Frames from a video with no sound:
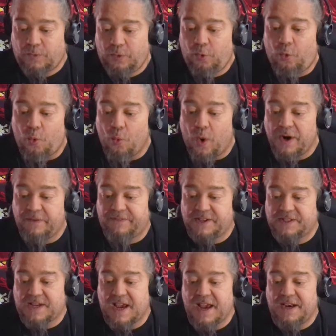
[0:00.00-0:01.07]
one of the
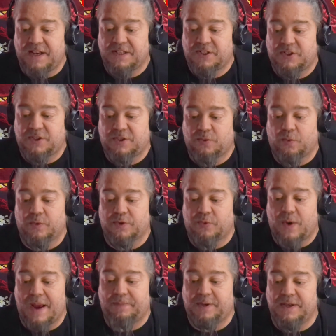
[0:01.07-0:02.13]
Zionists was
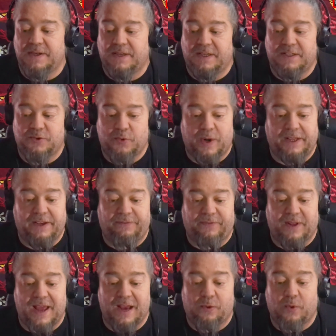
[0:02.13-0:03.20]
wrapped in an Israeli
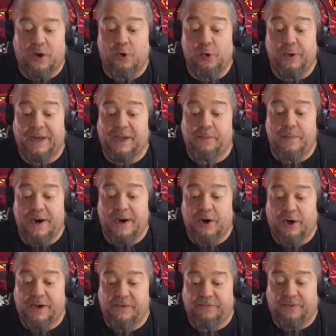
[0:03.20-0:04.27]
flag while holding an
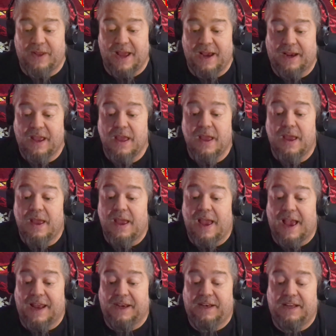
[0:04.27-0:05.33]
American flag,
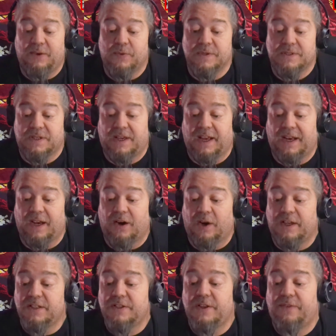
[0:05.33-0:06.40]
and he was getting
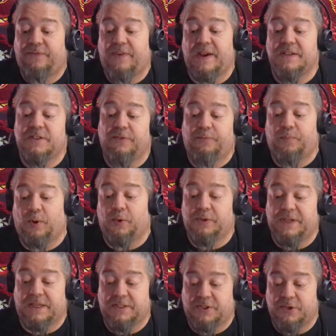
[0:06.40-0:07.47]
into the face of
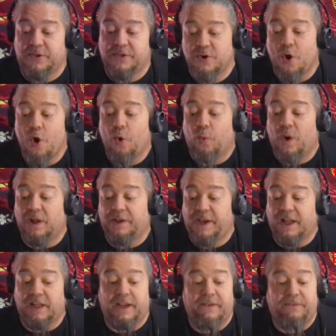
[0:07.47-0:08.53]
protesters while
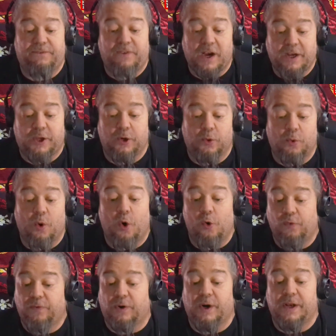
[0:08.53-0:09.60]
yelling, "Fuck you,"
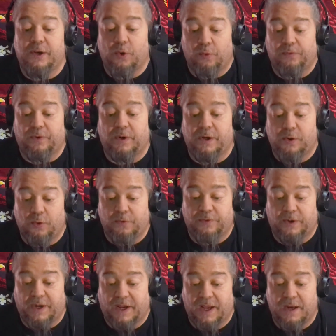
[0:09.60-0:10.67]
over and over and over
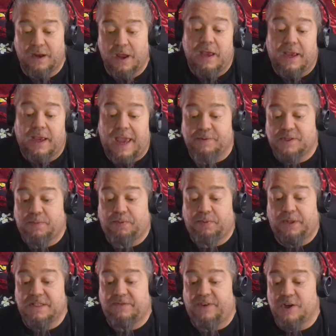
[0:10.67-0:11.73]
again. Campus
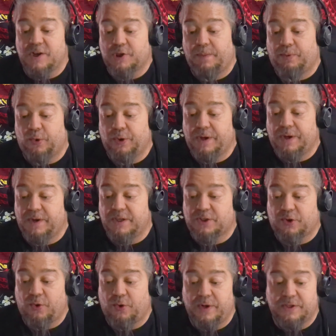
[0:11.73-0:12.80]
police eventually pulled him and his
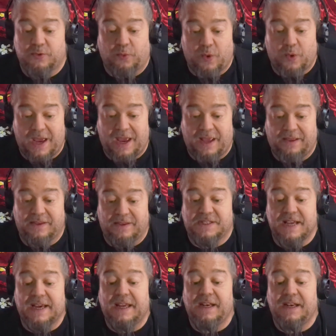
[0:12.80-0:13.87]
cronies away. The
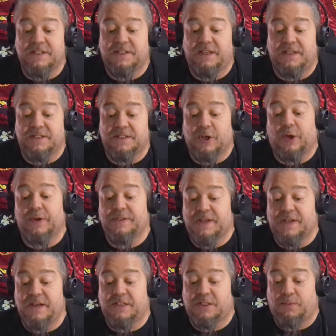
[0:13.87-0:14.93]
second incident saw a
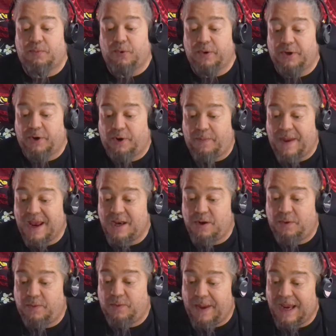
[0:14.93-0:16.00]
Zionist supporter demand to
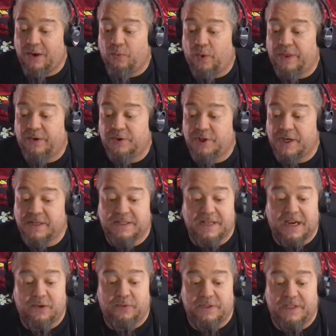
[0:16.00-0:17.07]
debate whether
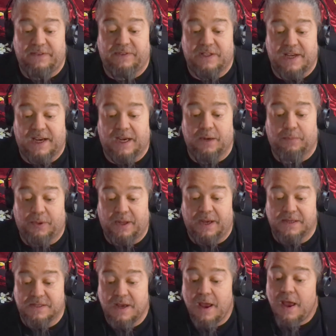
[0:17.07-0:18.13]
genocide was even taking
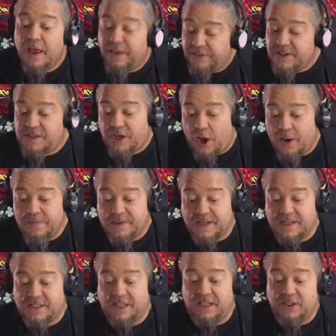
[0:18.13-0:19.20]
place. This comes
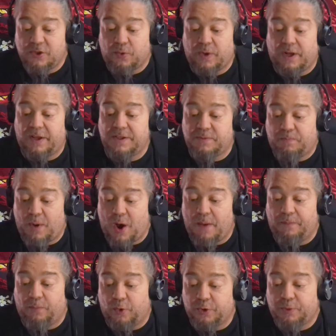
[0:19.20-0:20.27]
as Israel has
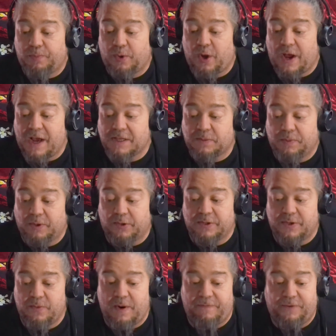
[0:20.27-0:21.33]
bombed multiple hospitals
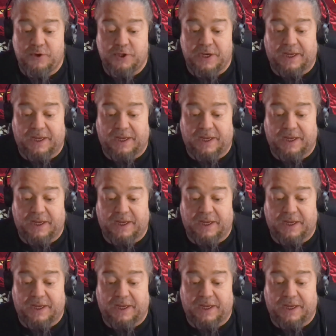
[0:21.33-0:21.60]
and refugee